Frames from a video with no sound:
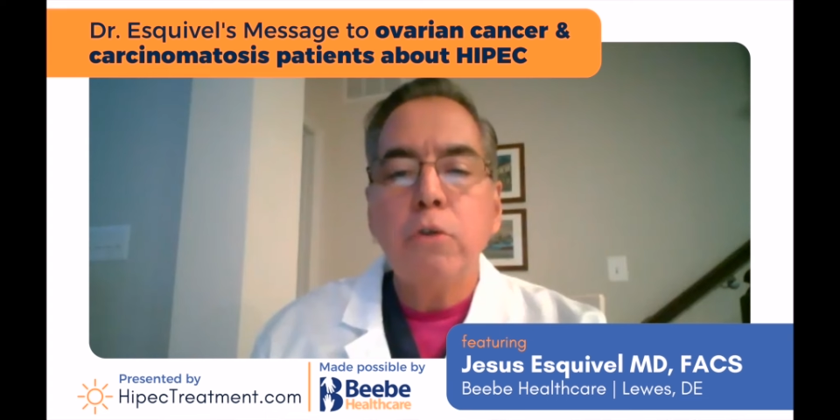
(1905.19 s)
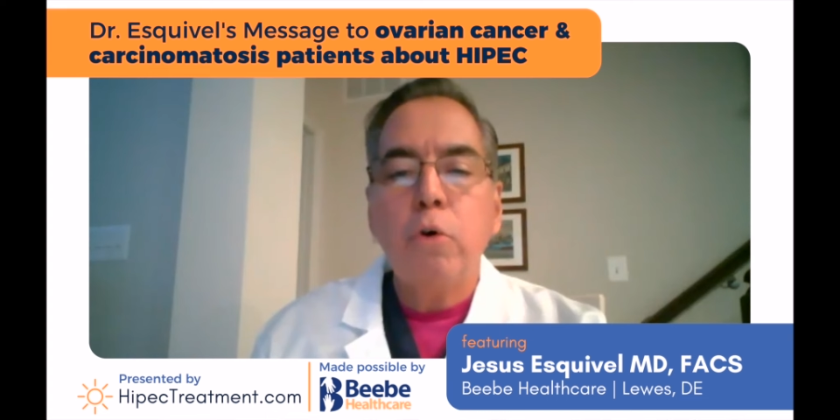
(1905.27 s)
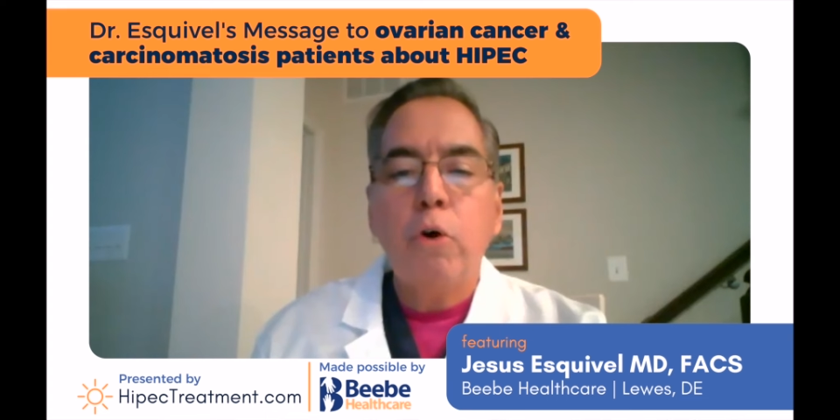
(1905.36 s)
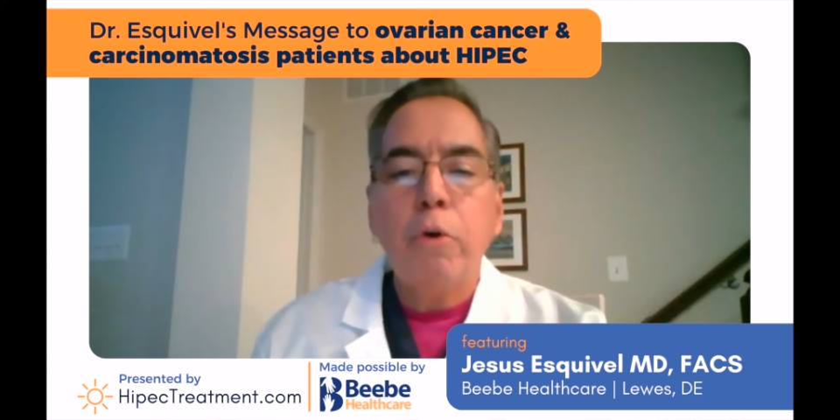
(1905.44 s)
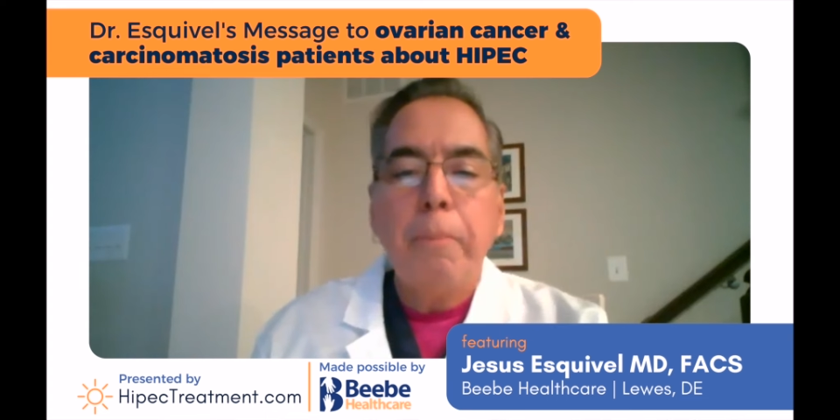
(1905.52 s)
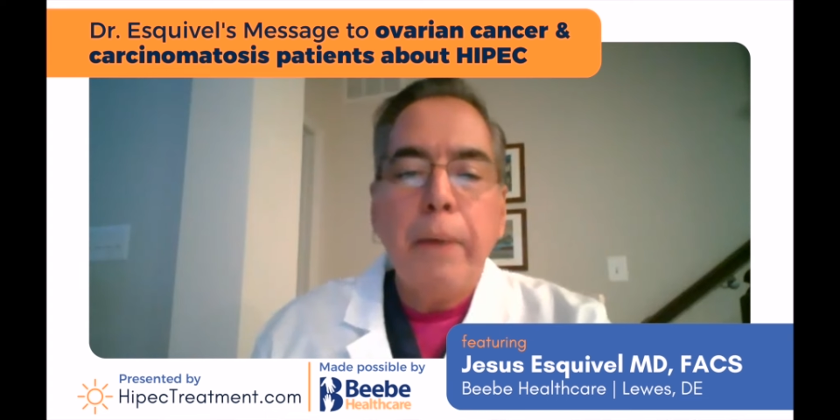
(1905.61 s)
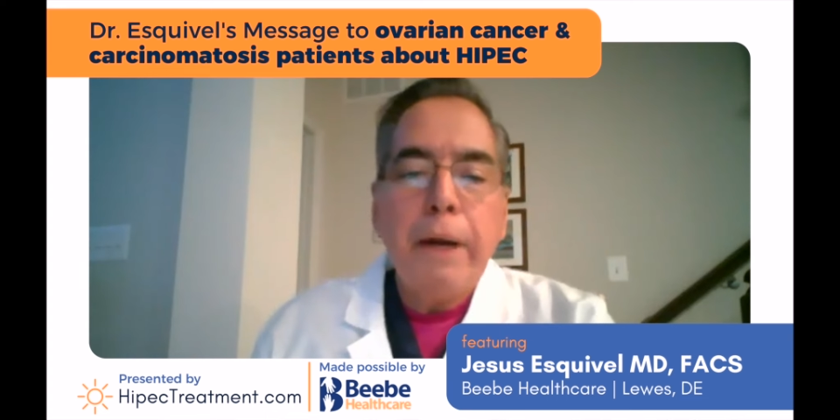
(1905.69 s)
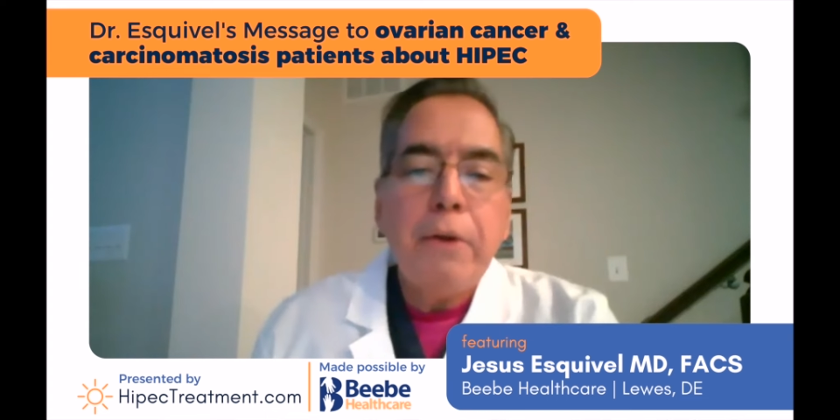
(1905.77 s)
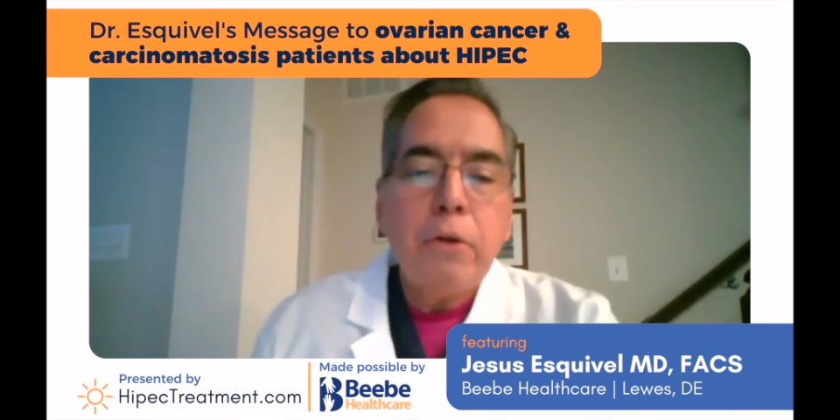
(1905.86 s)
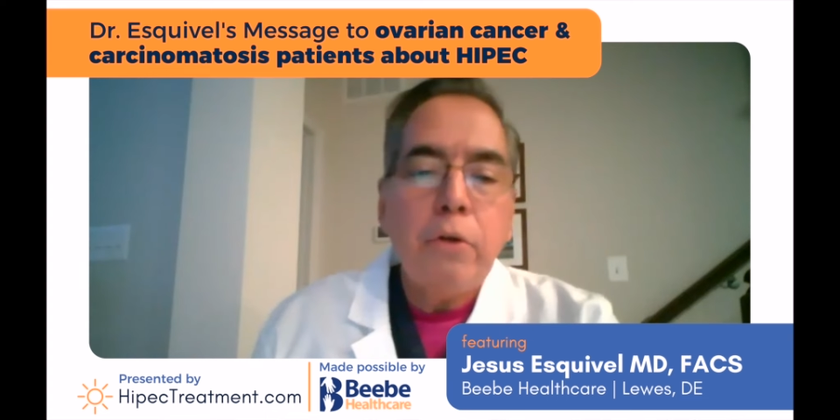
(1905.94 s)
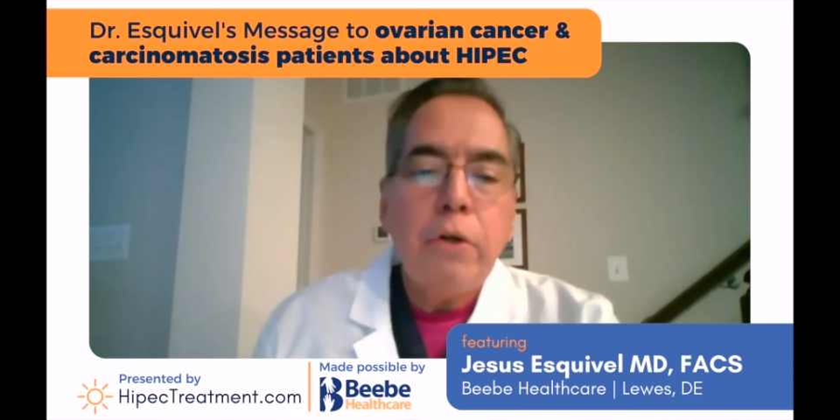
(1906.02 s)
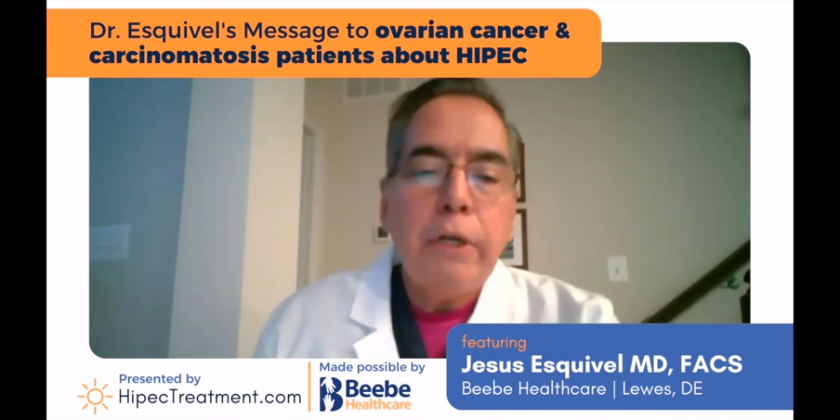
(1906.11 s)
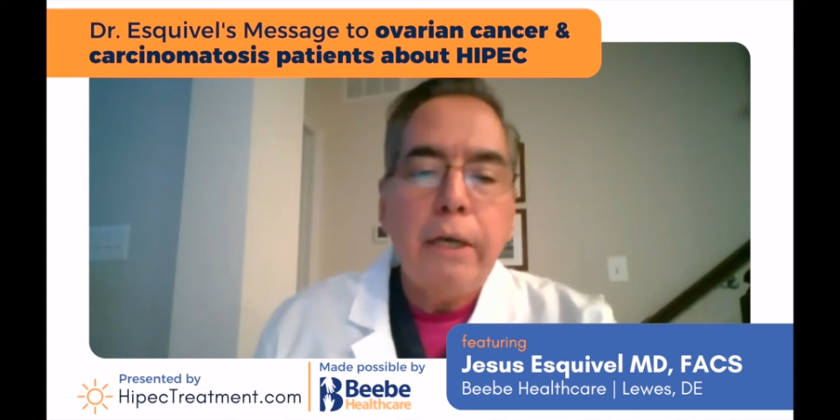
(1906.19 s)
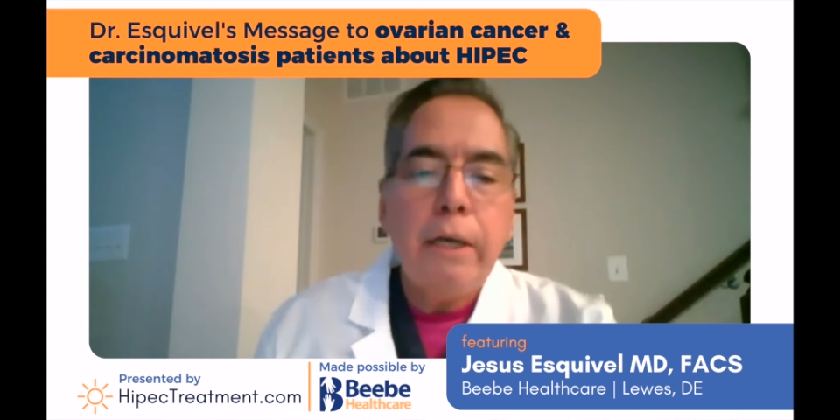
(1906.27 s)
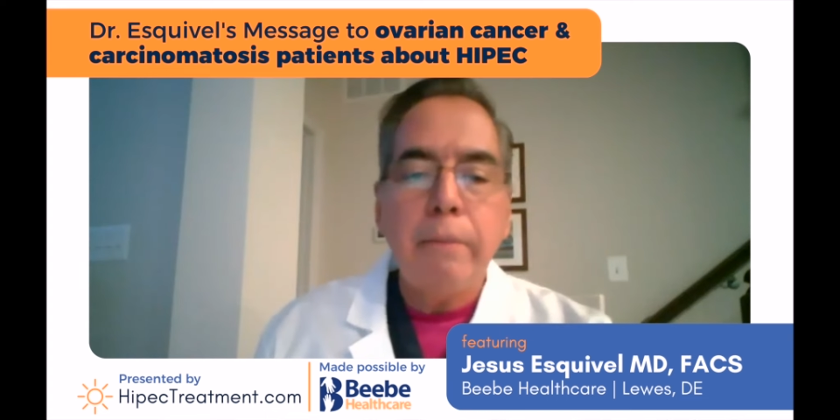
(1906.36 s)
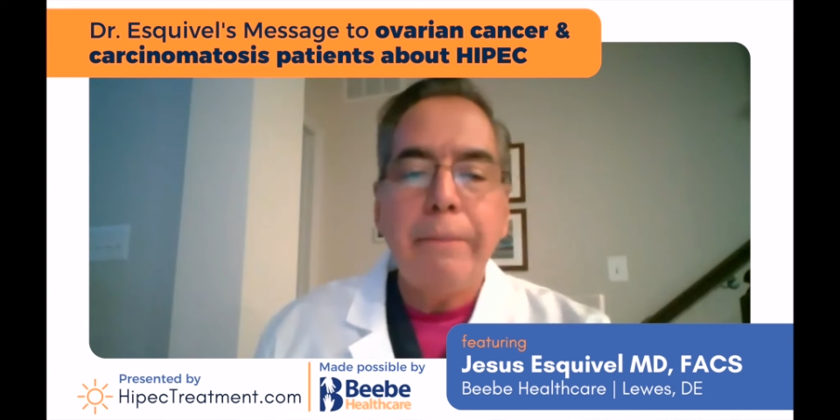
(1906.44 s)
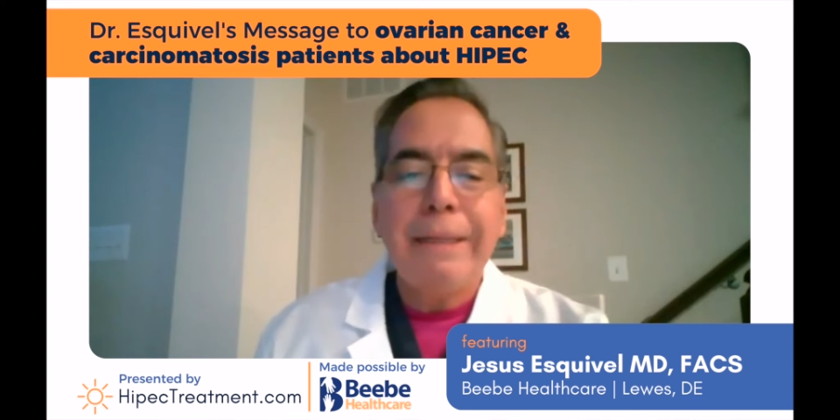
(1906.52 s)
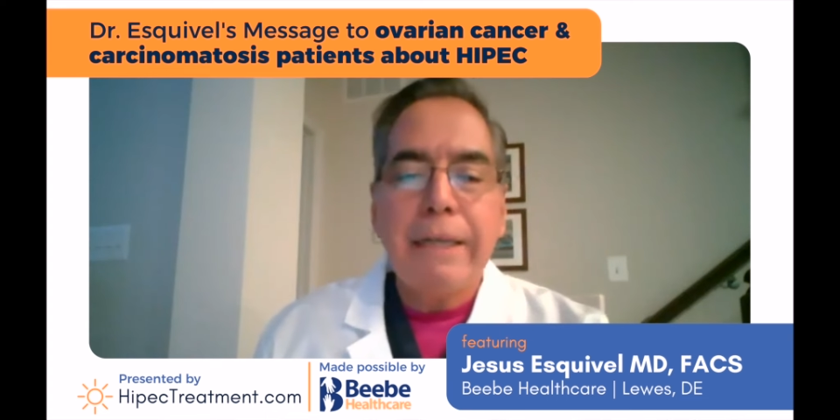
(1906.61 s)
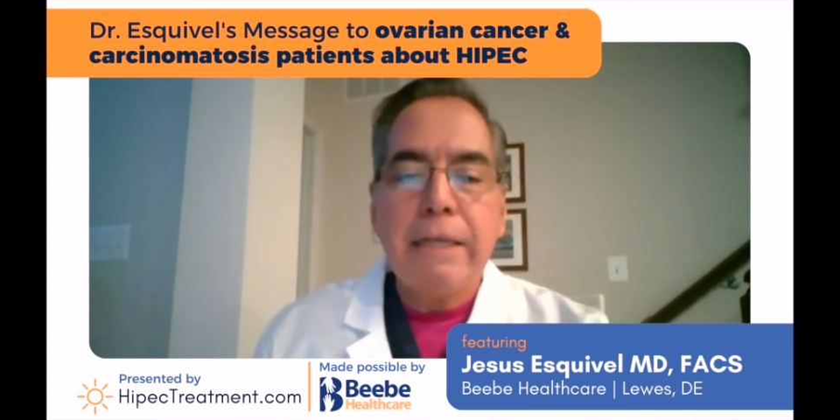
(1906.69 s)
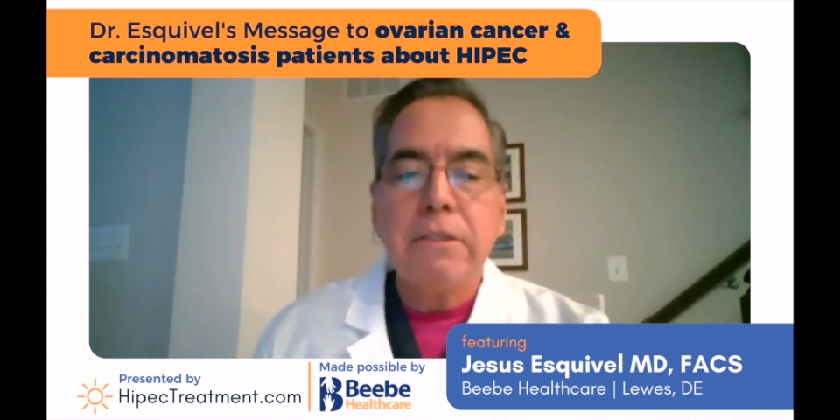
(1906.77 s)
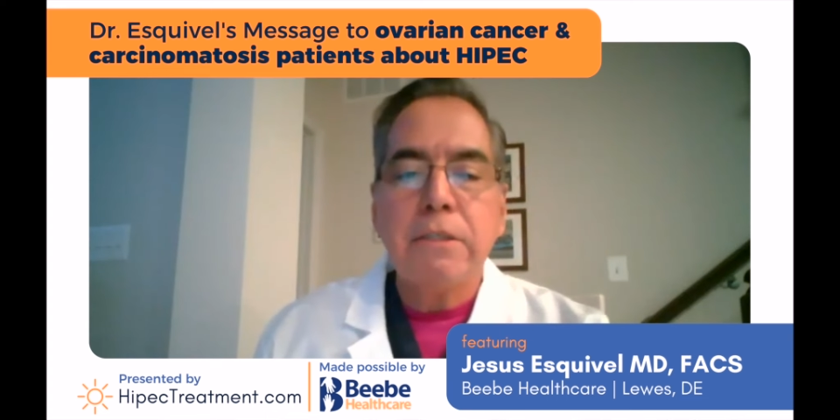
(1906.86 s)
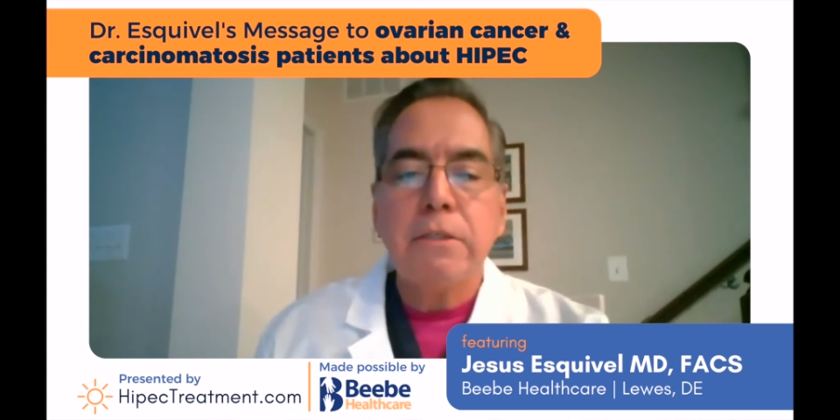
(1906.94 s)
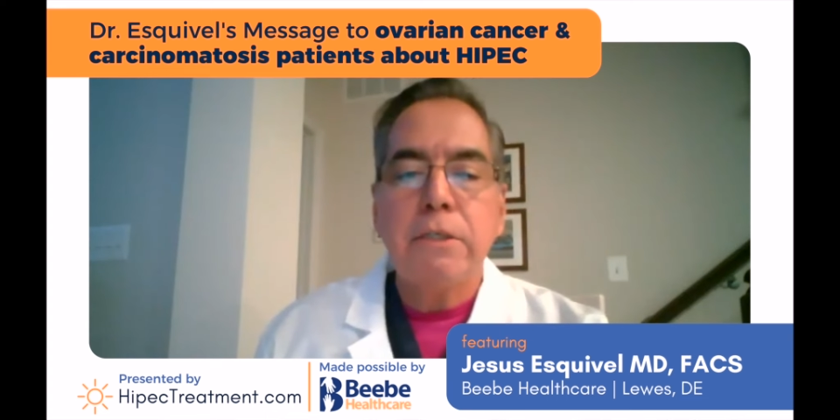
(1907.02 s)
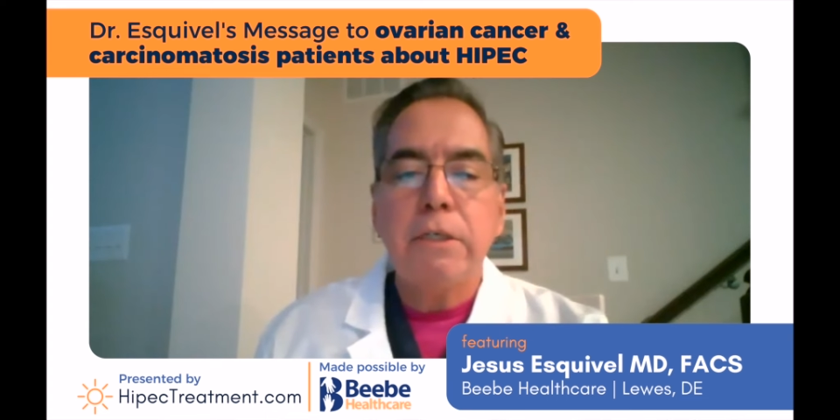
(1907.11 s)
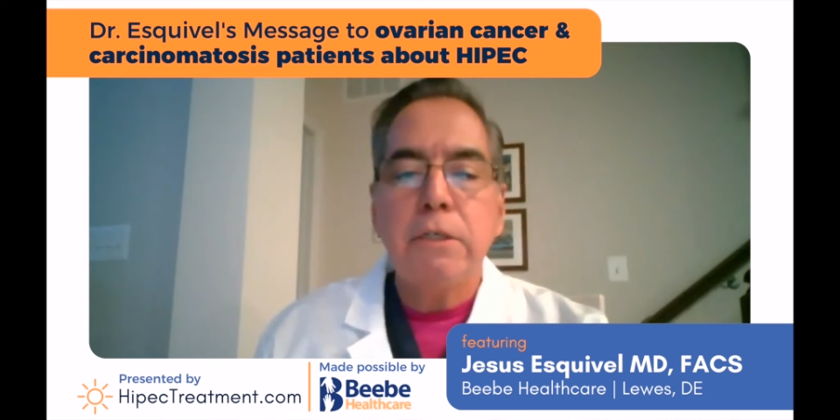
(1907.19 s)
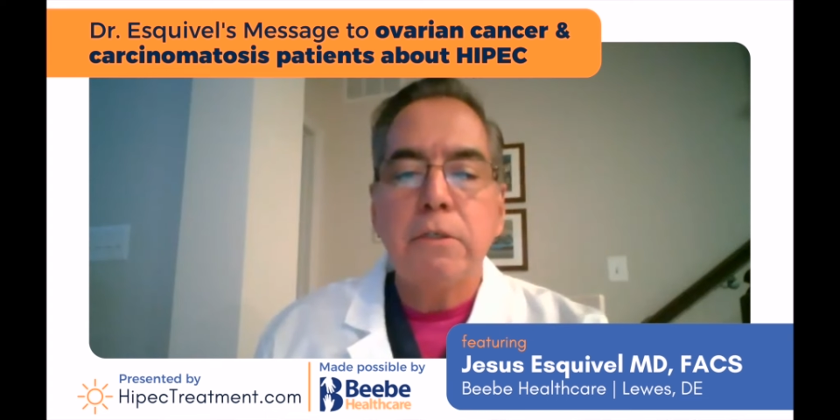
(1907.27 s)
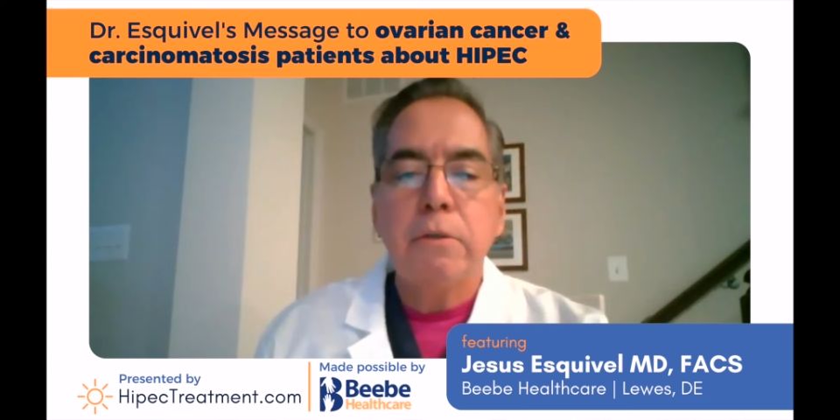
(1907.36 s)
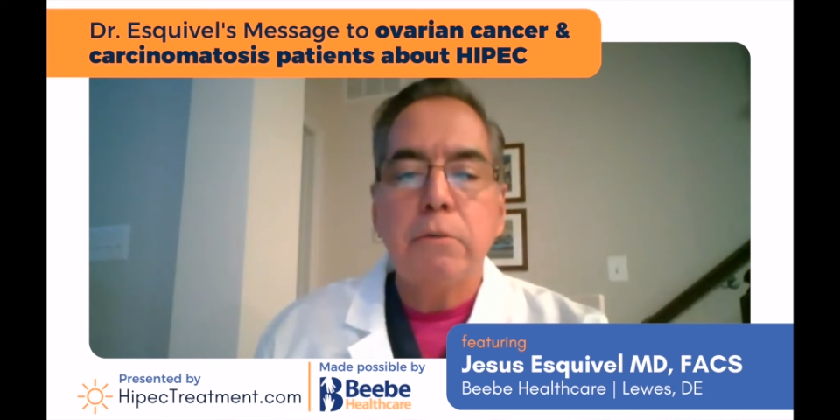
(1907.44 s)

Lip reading: or peritoneal metastasis,